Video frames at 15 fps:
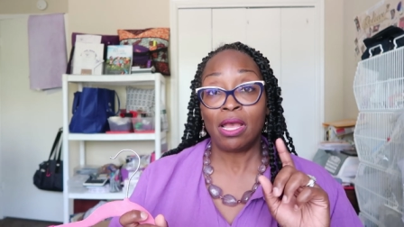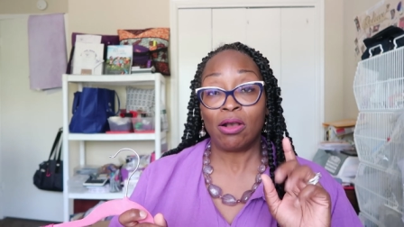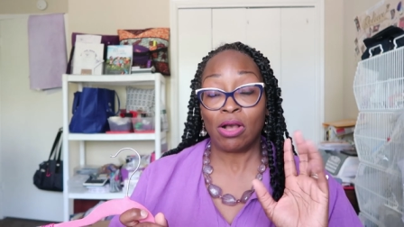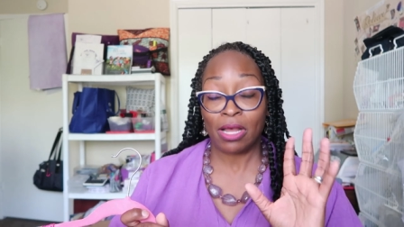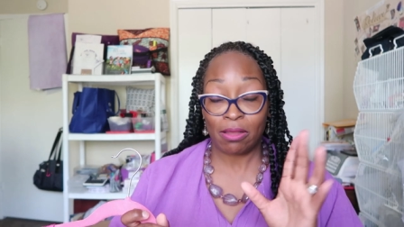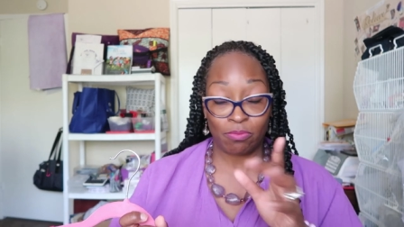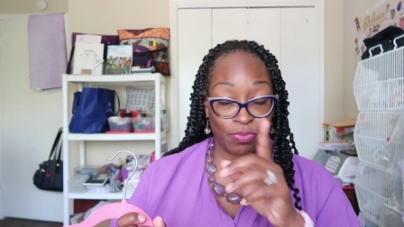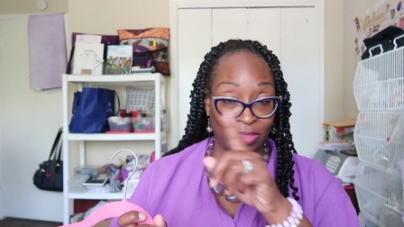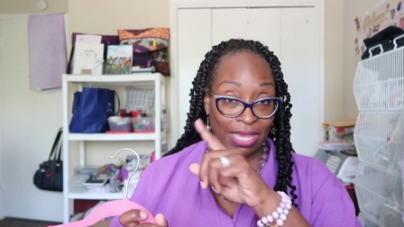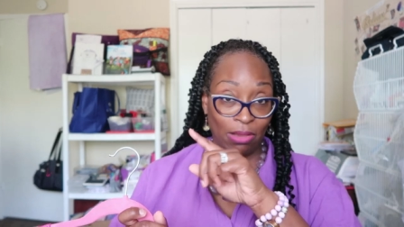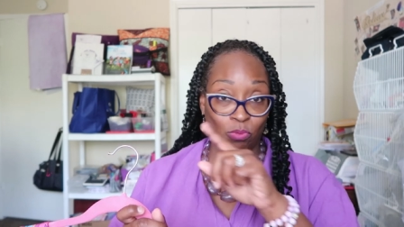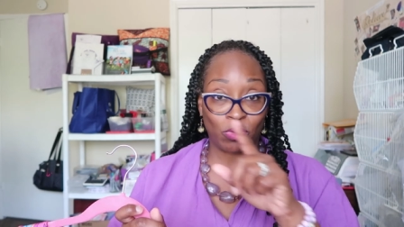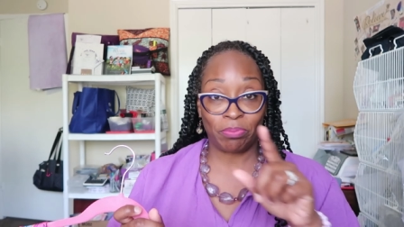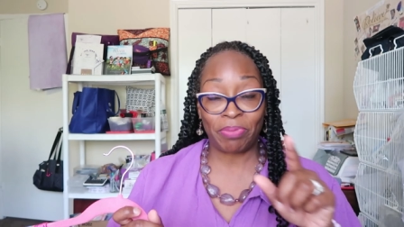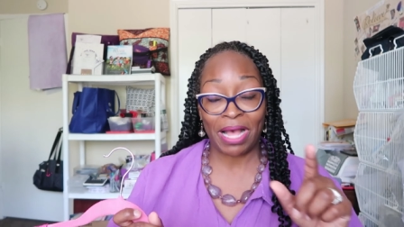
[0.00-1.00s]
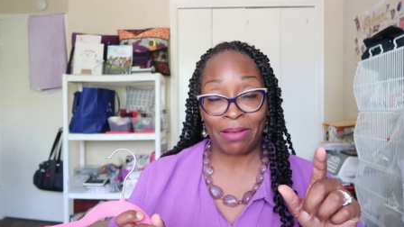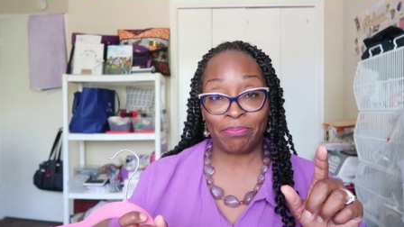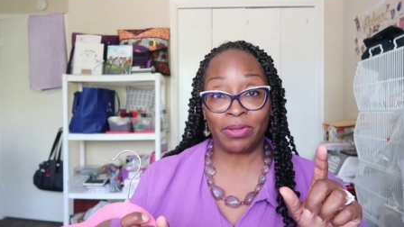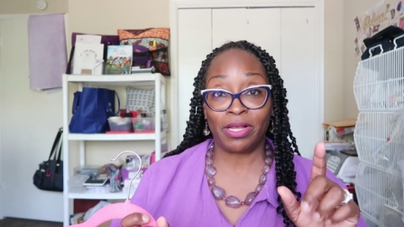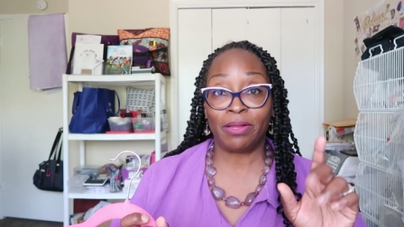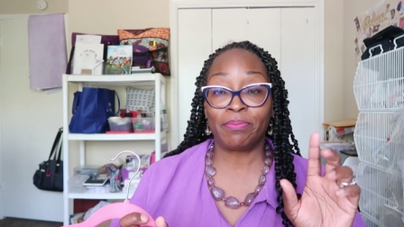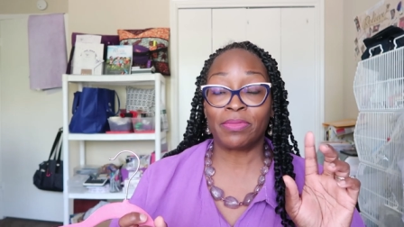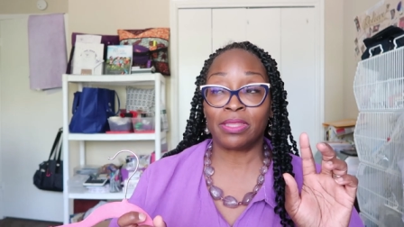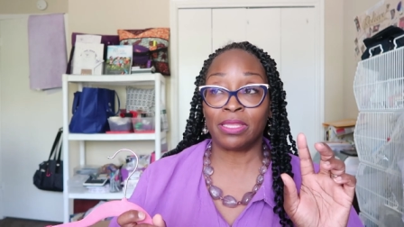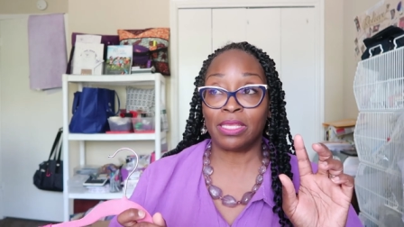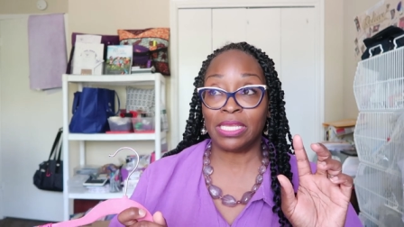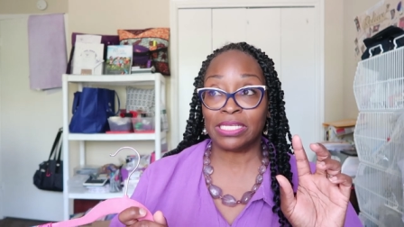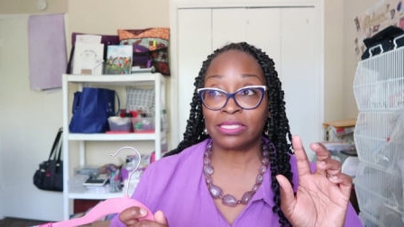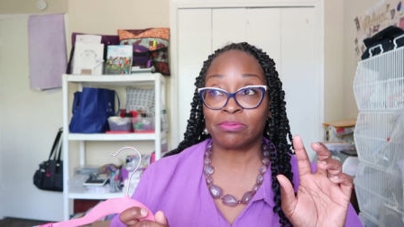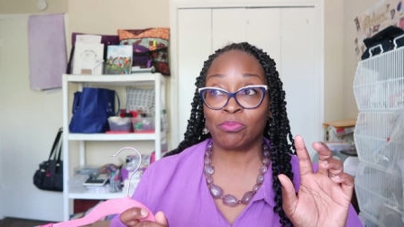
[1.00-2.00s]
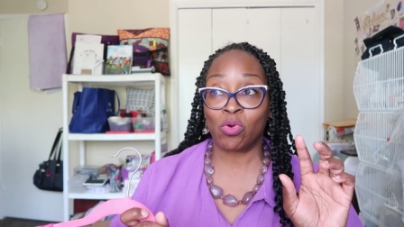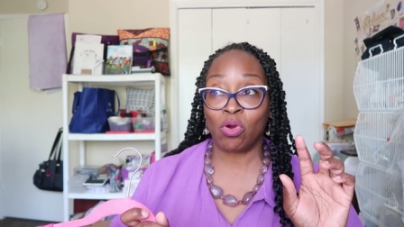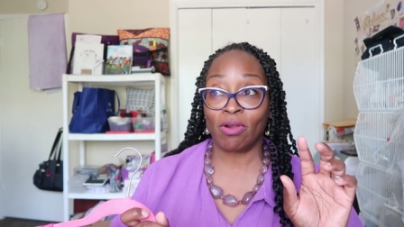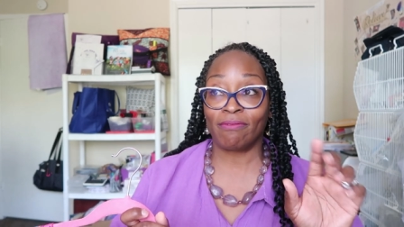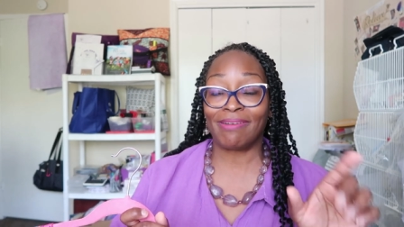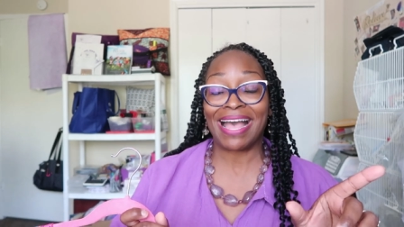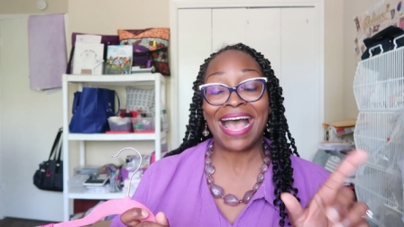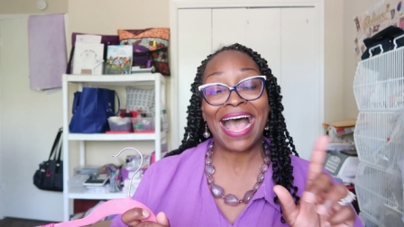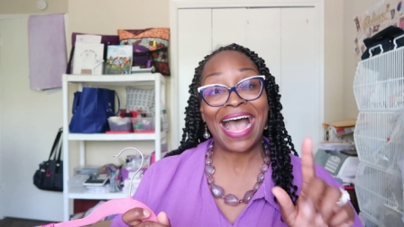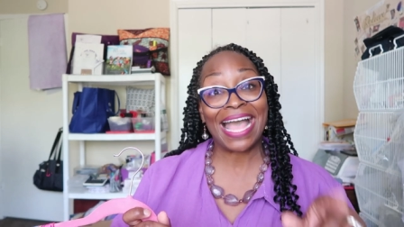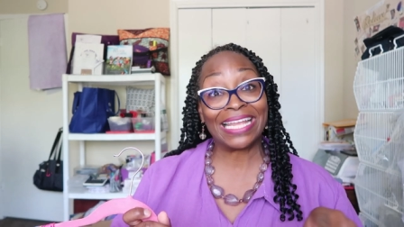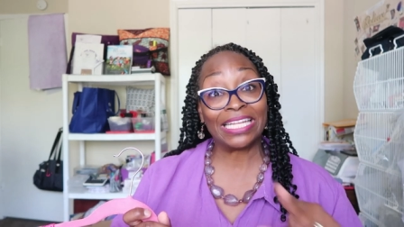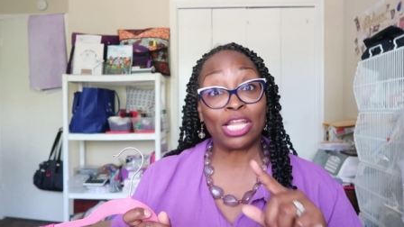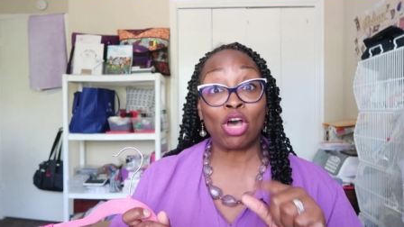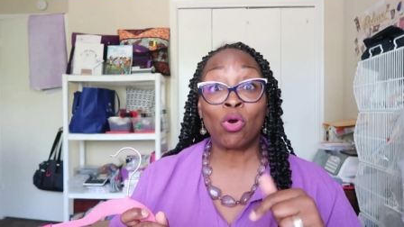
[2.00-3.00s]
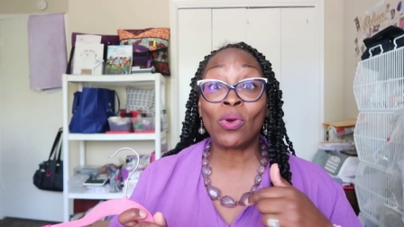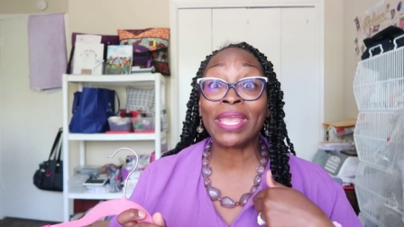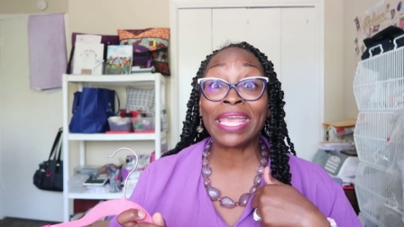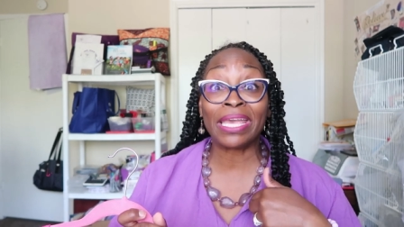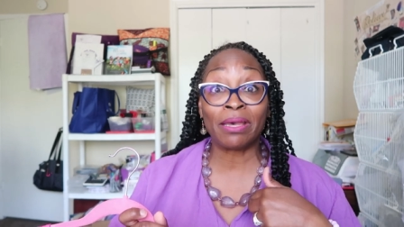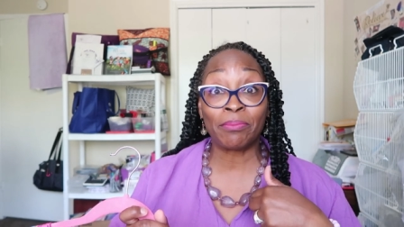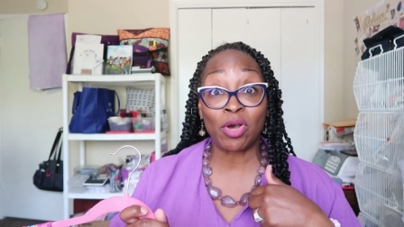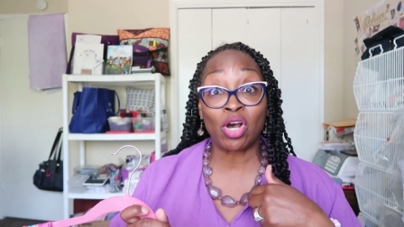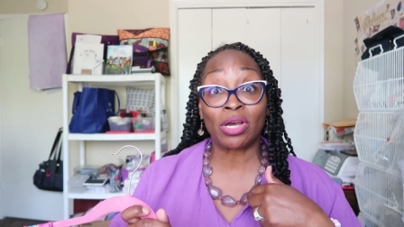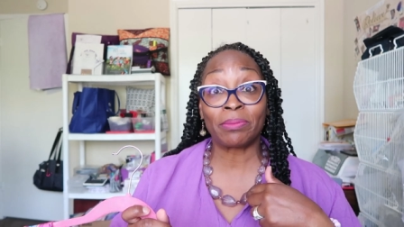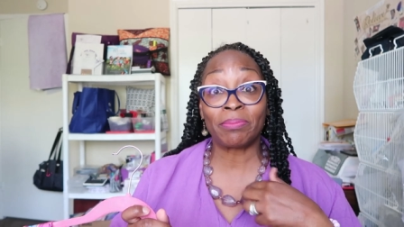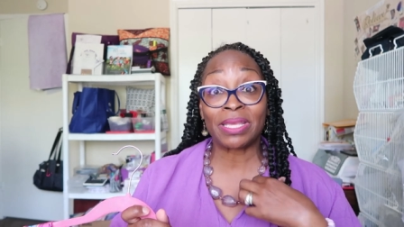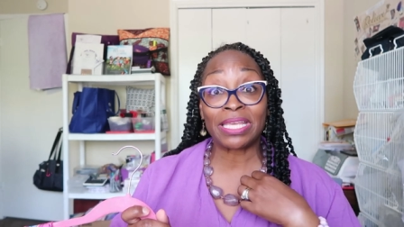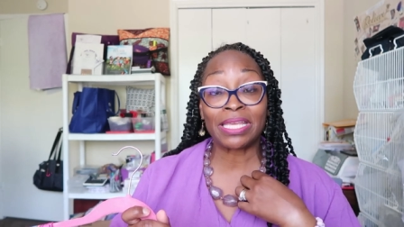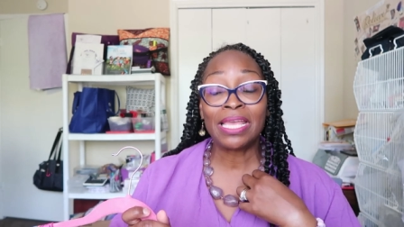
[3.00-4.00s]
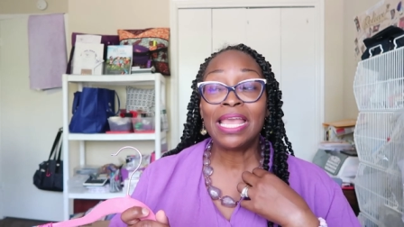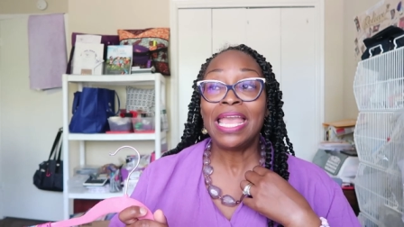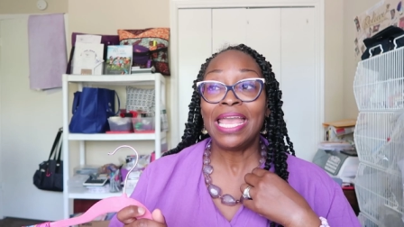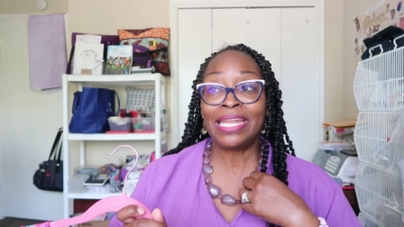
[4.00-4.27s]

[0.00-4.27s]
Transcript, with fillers: uh that will pop up it's more of a high low hem on me